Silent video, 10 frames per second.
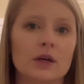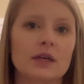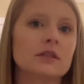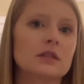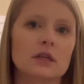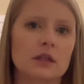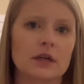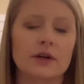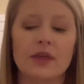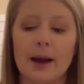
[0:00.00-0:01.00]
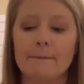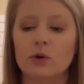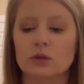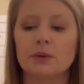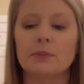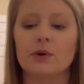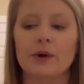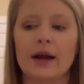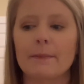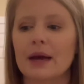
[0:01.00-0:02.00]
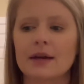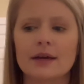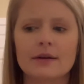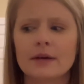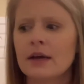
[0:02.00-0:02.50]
concealer that most people recommended.